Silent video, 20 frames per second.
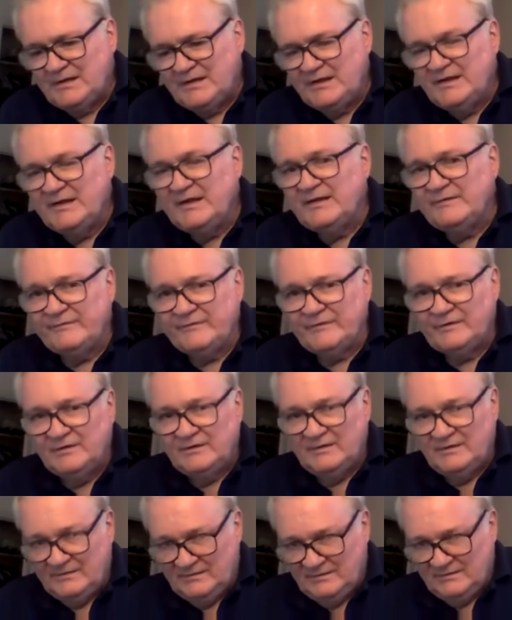if
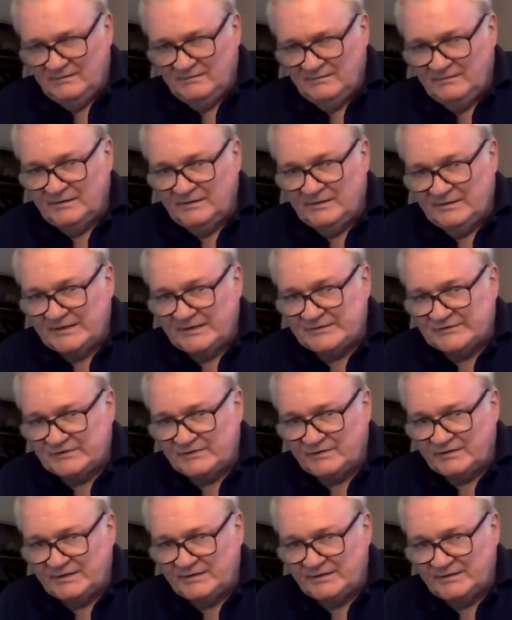the
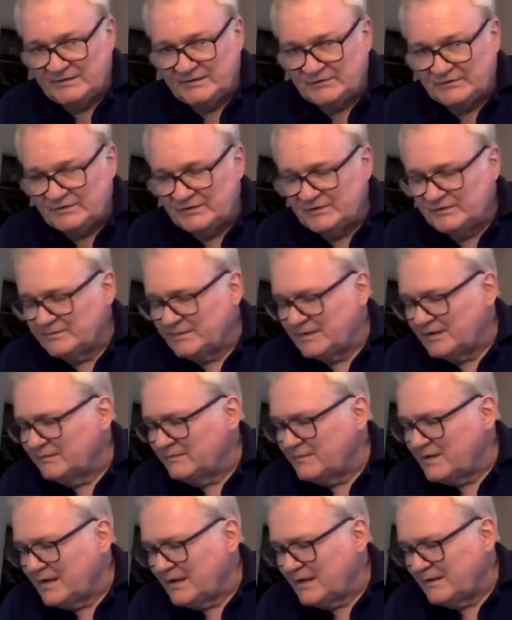necessary conditions
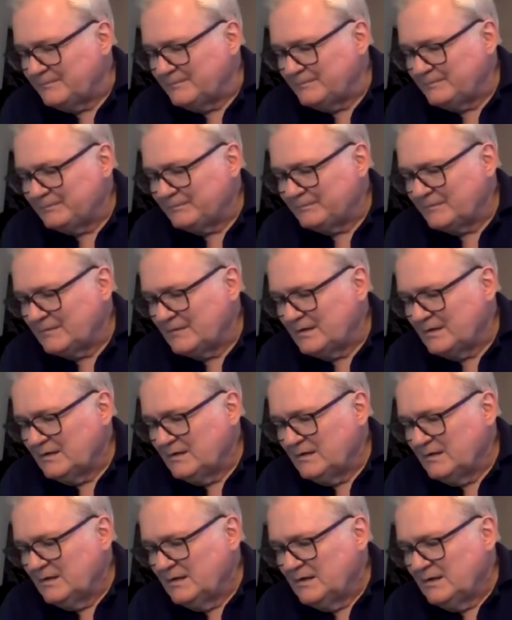being met.
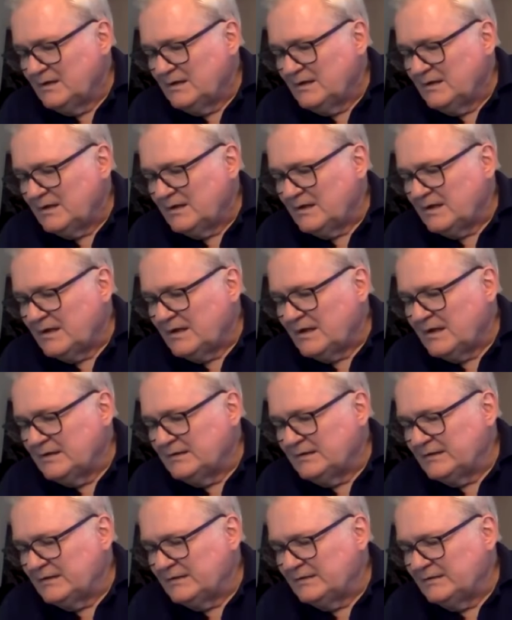
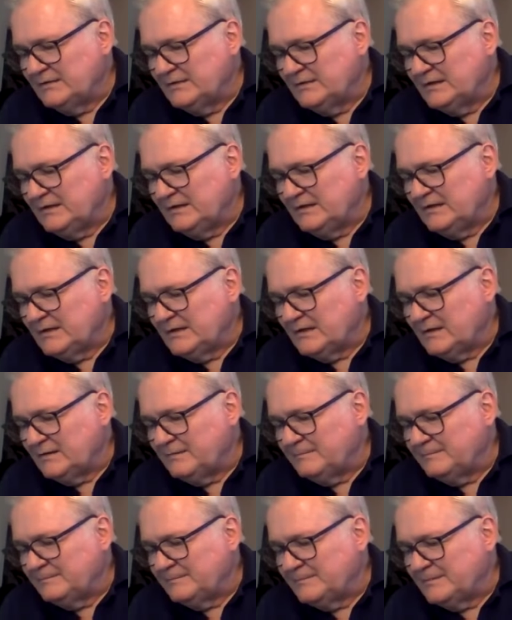And then
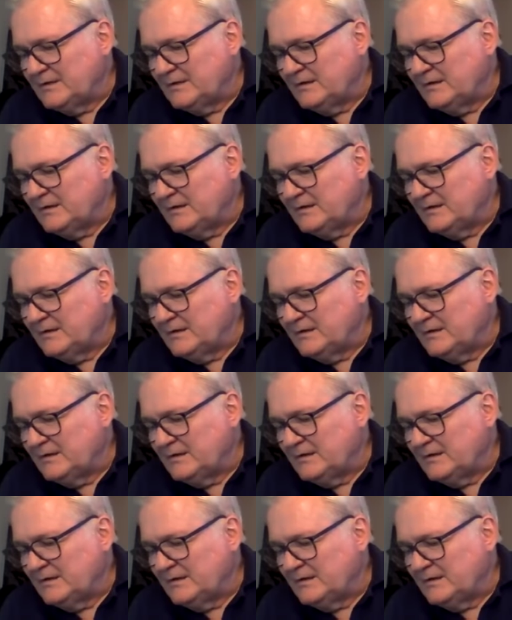then